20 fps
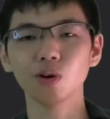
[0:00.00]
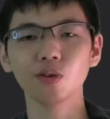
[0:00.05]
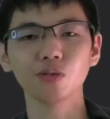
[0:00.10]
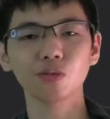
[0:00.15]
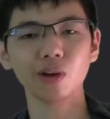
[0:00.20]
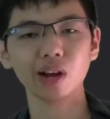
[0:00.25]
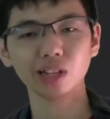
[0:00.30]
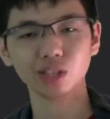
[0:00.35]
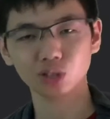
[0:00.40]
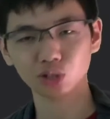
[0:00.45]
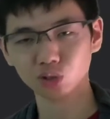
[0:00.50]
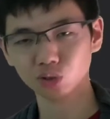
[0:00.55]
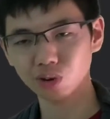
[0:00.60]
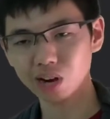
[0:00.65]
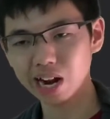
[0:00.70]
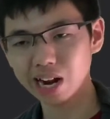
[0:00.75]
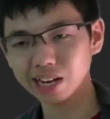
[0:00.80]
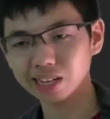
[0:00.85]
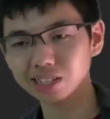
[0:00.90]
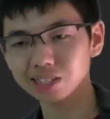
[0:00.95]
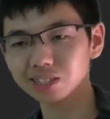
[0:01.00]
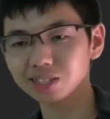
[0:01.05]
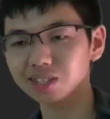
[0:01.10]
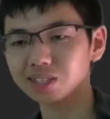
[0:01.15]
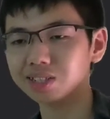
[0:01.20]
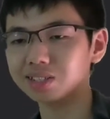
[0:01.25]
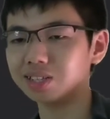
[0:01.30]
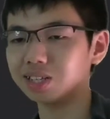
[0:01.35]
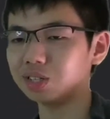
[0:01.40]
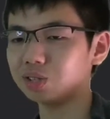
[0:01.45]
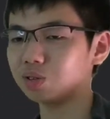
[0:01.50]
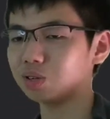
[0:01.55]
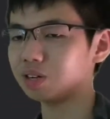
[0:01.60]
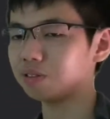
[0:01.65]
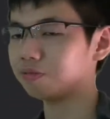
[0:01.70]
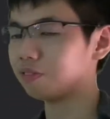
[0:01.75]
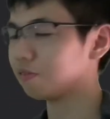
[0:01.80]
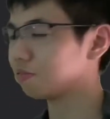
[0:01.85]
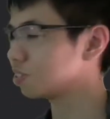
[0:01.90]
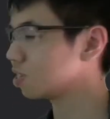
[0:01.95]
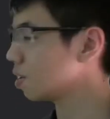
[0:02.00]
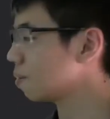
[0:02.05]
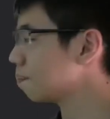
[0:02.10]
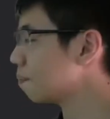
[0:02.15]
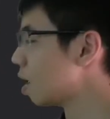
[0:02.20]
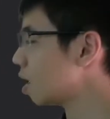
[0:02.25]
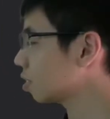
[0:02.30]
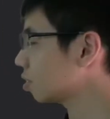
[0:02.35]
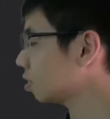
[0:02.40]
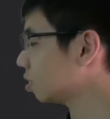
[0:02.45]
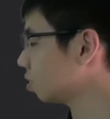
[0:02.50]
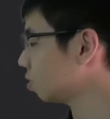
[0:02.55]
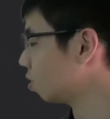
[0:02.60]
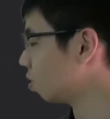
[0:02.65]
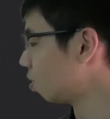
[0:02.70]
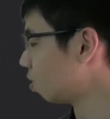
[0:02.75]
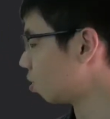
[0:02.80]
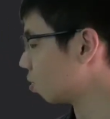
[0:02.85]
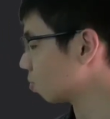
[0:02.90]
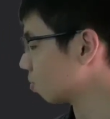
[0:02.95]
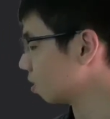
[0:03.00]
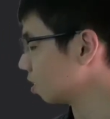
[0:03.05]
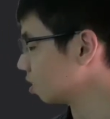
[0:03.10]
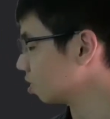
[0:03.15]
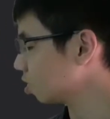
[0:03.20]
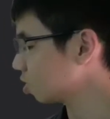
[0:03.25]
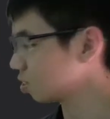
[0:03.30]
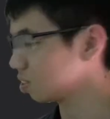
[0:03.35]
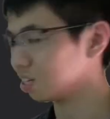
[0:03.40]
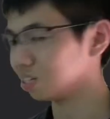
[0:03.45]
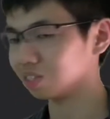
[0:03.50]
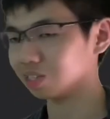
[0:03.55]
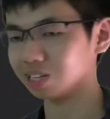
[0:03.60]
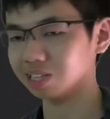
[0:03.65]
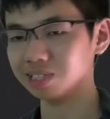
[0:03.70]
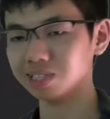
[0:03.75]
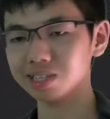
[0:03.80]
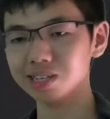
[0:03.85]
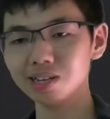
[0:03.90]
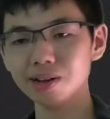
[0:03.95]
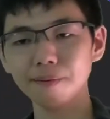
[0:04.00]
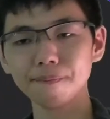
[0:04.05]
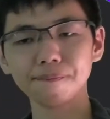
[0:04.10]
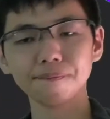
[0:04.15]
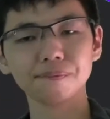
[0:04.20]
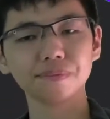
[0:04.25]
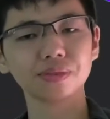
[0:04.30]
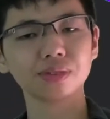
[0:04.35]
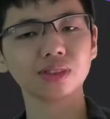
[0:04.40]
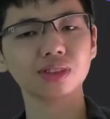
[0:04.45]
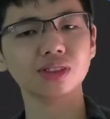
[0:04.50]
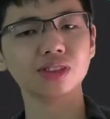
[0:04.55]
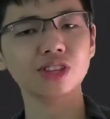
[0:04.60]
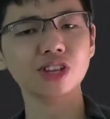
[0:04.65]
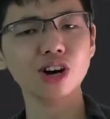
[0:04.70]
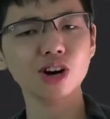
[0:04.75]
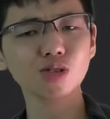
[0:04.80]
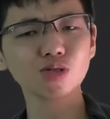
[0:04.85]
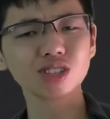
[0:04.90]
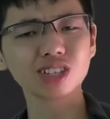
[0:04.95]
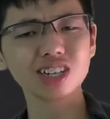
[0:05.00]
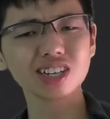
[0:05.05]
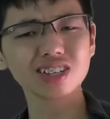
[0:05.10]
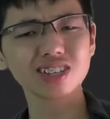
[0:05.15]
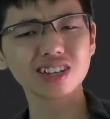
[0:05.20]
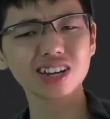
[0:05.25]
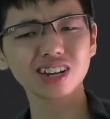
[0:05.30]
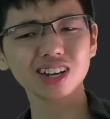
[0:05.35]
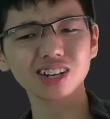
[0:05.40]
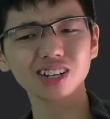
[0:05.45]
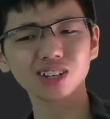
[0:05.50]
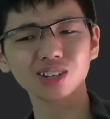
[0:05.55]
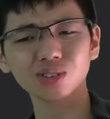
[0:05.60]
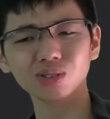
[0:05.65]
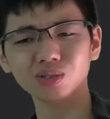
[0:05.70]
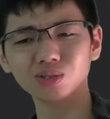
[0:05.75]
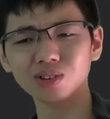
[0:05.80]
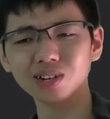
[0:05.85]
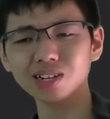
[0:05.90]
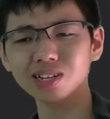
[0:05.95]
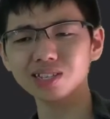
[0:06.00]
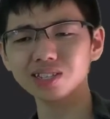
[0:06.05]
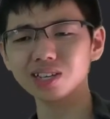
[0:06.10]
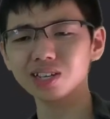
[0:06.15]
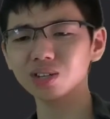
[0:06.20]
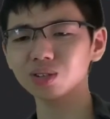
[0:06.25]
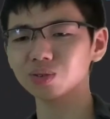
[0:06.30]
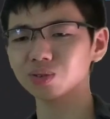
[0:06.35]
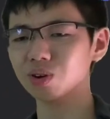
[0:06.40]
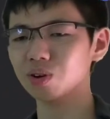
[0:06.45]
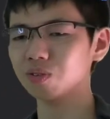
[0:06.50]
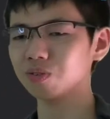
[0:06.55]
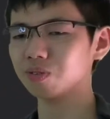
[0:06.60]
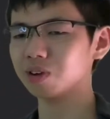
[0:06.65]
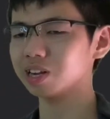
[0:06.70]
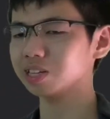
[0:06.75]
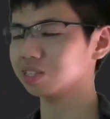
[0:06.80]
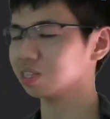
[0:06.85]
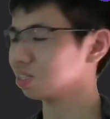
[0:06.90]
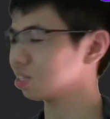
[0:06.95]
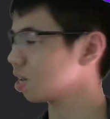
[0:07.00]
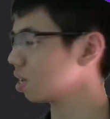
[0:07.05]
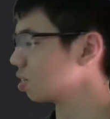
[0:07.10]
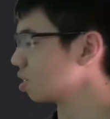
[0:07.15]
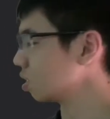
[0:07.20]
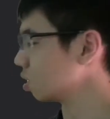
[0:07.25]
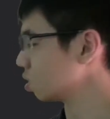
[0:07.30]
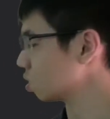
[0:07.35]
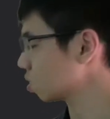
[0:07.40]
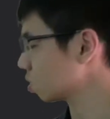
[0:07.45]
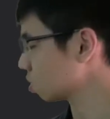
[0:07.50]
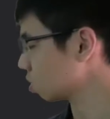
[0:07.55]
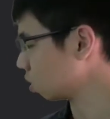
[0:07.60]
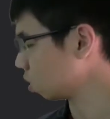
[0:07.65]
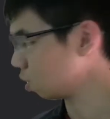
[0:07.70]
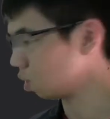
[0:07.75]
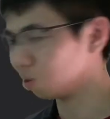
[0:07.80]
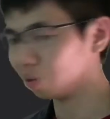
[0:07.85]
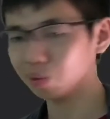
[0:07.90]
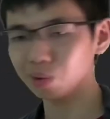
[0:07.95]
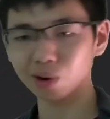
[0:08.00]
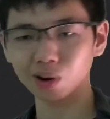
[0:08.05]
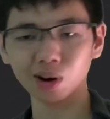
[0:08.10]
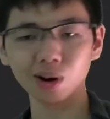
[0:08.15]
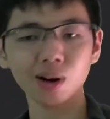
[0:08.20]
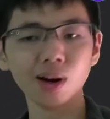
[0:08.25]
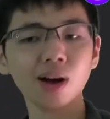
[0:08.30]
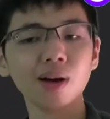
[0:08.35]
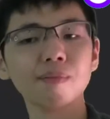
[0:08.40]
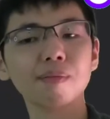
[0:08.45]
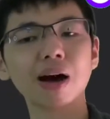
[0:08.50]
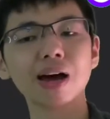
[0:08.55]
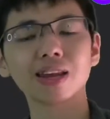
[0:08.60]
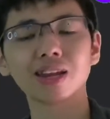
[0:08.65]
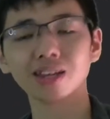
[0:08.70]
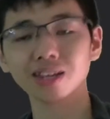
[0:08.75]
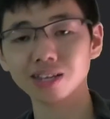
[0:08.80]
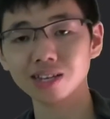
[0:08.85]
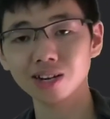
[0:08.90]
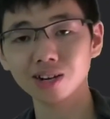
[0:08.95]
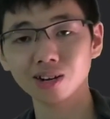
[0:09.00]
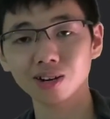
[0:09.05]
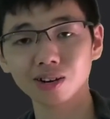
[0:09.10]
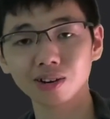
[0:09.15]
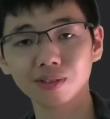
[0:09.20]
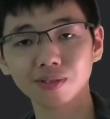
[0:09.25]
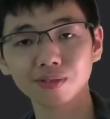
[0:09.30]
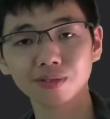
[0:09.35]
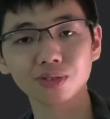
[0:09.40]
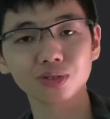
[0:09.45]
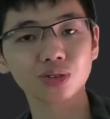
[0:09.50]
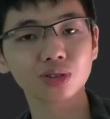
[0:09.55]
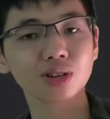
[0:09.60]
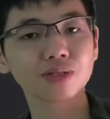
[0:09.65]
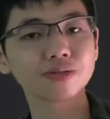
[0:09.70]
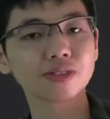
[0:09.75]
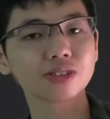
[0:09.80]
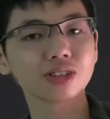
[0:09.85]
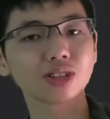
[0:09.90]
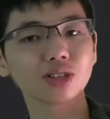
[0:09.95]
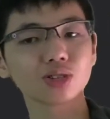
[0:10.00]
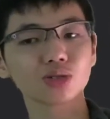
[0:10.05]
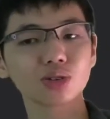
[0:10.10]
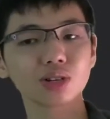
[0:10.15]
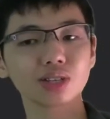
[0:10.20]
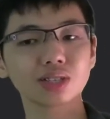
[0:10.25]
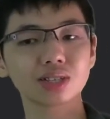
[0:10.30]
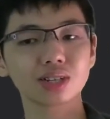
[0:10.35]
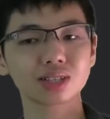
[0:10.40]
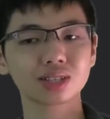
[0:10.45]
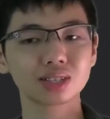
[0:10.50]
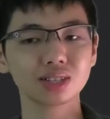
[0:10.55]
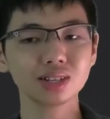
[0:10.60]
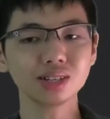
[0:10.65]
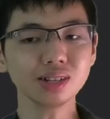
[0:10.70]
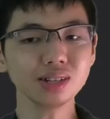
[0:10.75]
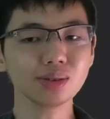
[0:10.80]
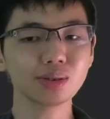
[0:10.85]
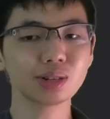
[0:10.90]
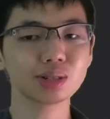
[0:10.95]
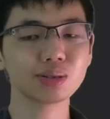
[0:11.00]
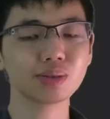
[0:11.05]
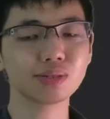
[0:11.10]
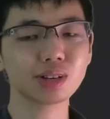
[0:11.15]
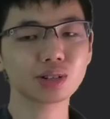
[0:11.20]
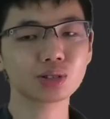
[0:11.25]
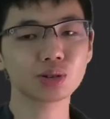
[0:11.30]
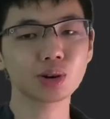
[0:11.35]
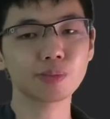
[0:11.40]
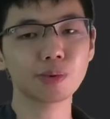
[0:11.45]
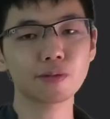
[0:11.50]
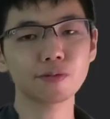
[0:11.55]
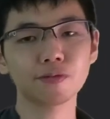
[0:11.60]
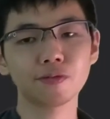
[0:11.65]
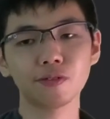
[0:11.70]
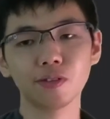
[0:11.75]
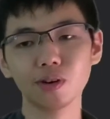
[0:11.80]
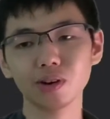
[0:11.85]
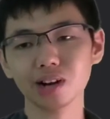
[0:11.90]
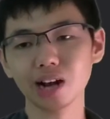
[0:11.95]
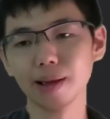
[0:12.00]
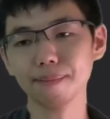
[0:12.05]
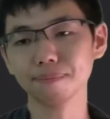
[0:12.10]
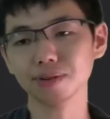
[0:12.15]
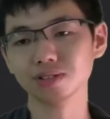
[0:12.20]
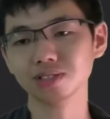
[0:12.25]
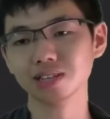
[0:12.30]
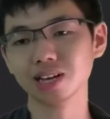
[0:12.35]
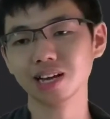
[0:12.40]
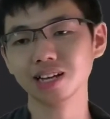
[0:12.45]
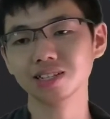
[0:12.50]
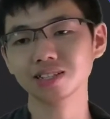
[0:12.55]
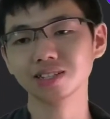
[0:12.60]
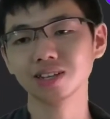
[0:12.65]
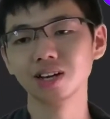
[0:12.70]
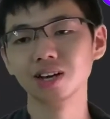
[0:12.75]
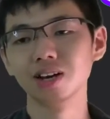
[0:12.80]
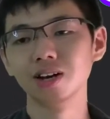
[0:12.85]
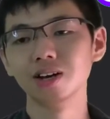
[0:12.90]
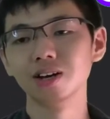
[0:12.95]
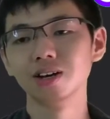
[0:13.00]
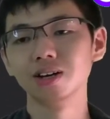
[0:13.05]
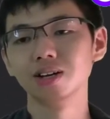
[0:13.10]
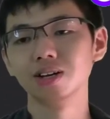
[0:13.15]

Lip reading: growth rate trend since 2015 marked in orange, as you can see. Notice that the decreasing growth rate is getting slower by the year. From 2015 to 2016, it was 53.49%,